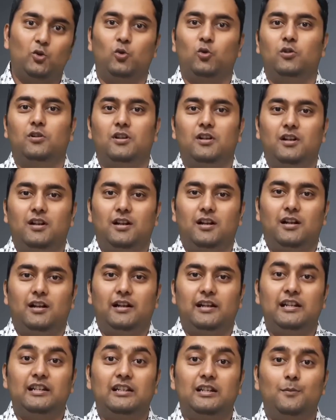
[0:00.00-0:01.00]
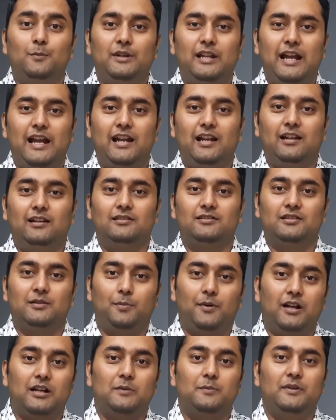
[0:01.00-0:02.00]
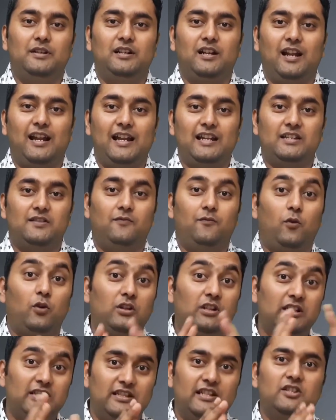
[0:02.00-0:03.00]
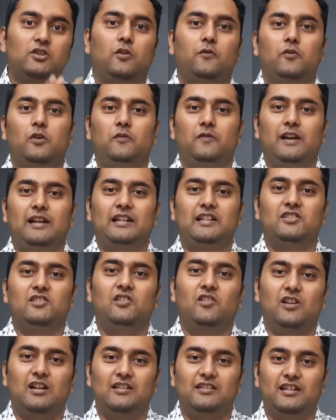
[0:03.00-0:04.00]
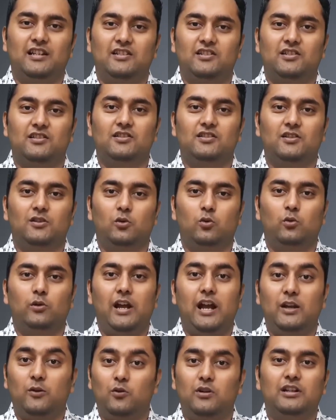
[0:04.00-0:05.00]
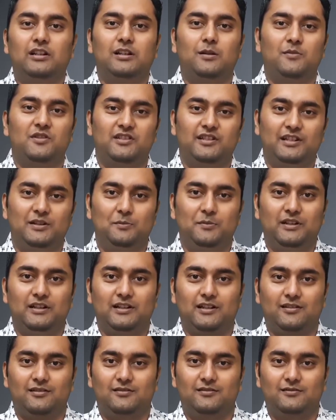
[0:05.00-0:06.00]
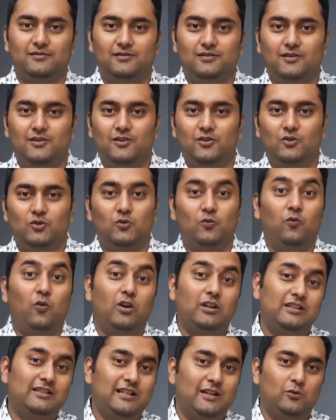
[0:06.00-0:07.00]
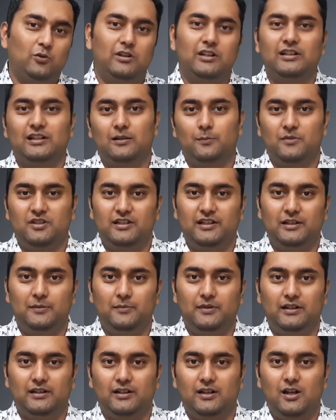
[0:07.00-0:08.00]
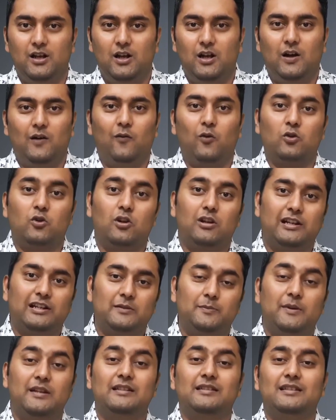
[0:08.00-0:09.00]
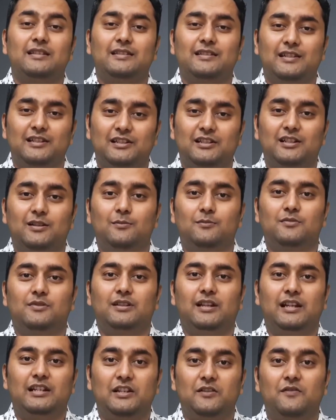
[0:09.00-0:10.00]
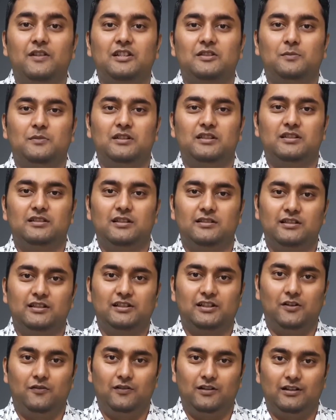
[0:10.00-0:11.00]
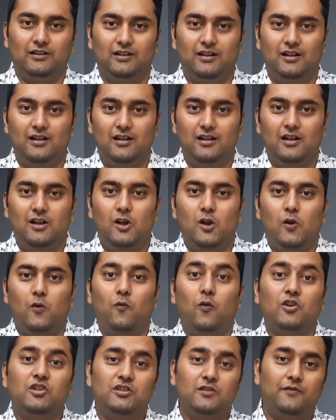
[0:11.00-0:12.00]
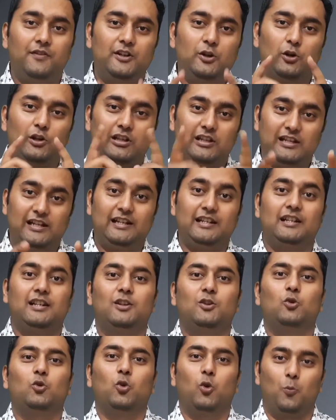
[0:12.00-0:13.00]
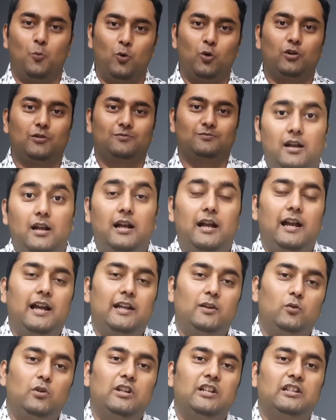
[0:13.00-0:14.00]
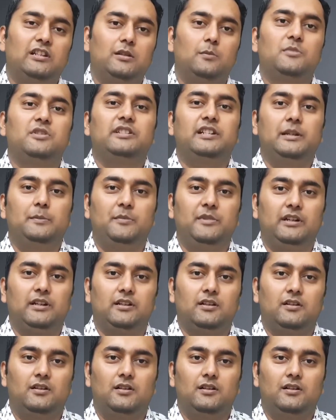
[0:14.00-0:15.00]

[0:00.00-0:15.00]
know Income Tax Department tracks 46 of your financial transactions? Annual information statement. So what is annual information statement? What all expenses, income and statement does it cover? Watch the video till the end to know more. Annual information statement,